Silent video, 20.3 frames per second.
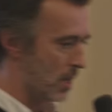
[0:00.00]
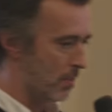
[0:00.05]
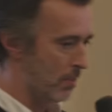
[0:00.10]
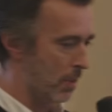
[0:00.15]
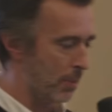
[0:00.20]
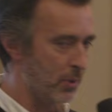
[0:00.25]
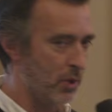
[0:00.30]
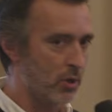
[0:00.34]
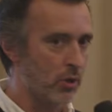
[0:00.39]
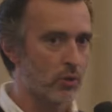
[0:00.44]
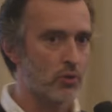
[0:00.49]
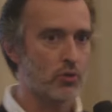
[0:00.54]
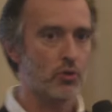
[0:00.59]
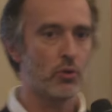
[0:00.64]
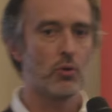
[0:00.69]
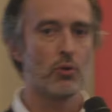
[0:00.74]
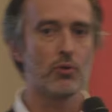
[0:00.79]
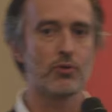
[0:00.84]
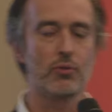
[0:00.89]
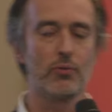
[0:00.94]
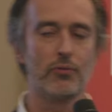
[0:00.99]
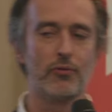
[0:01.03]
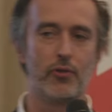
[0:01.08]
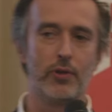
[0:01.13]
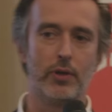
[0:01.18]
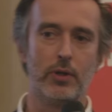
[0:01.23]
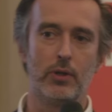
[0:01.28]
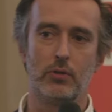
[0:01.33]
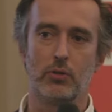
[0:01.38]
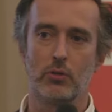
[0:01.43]
but because you're also
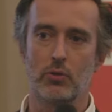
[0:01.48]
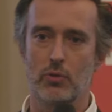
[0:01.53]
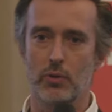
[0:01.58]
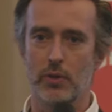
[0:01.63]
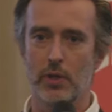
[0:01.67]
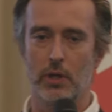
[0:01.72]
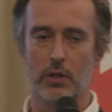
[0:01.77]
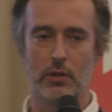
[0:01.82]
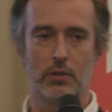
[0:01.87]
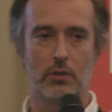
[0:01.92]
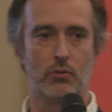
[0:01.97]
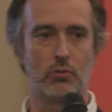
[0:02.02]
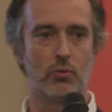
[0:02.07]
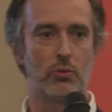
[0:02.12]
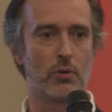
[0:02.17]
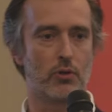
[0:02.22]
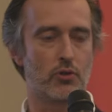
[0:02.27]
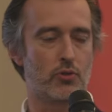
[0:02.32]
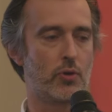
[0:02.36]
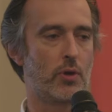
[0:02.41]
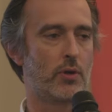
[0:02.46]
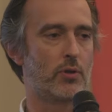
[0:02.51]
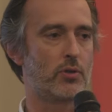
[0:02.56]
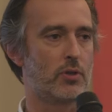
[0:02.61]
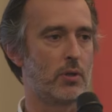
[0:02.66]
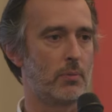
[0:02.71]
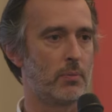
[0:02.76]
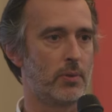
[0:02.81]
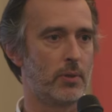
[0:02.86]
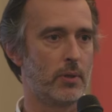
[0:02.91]
free to create, to construct
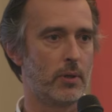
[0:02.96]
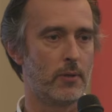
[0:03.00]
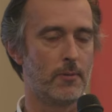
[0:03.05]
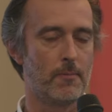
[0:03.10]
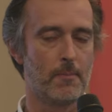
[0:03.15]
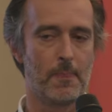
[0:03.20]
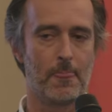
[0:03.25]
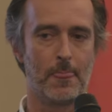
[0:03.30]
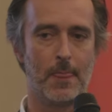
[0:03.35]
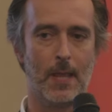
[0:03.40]
something